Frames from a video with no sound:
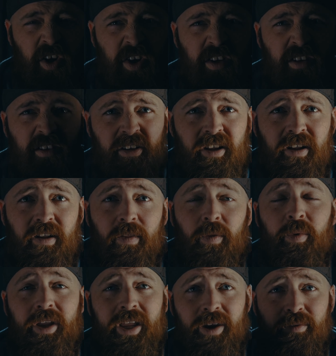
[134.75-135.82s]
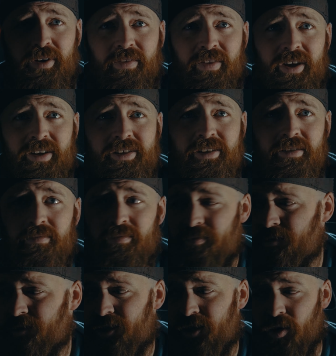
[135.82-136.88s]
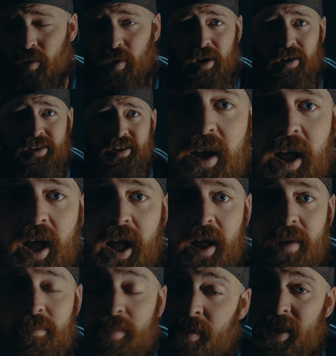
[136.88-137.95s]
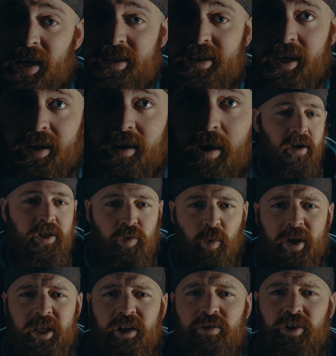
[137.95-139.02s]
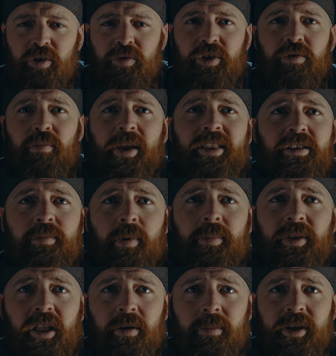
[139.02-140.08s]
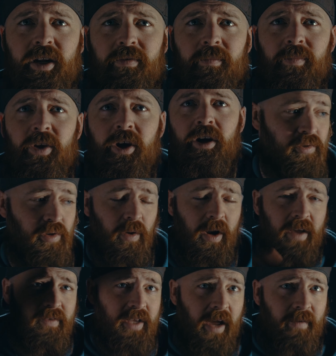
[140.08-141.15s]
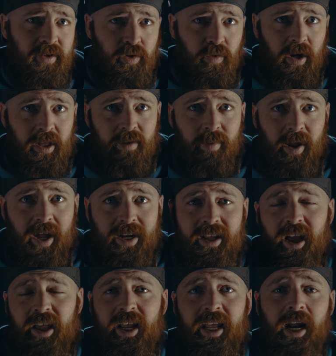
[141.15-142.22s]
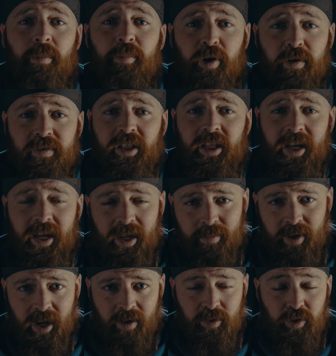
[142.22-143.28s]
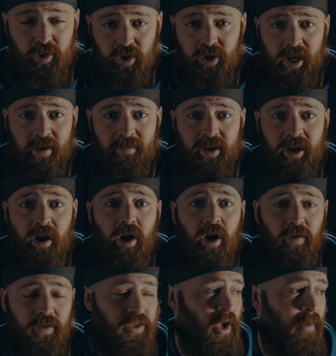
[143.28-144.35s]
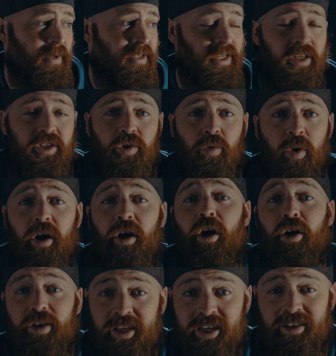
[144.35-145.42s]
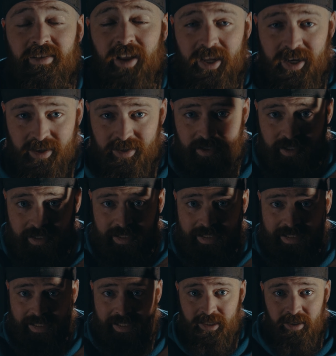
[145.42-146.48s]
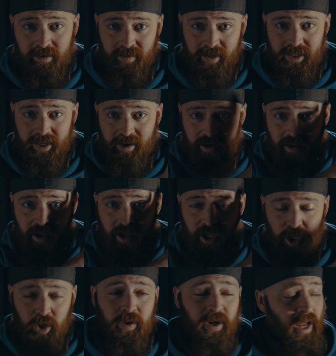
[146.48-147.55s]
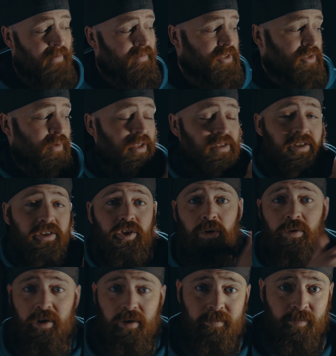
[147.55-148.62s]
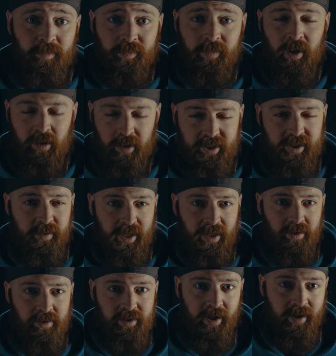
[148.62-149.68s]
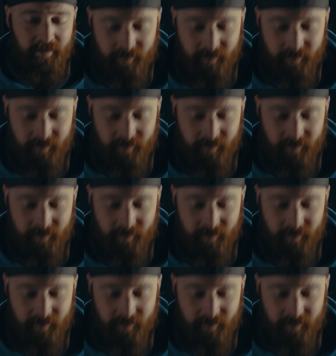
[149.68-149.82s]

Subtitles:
good. We get rid of this, still works. Maybe that's it. So what can you do to make this maybe a little bit different? You don't have to have it directly behind, cutting it out perfectly like I am now. You could have it on the dominant side. So where our key light is, right there, you could have it so it hits the shoulder. Let's see what that looks like.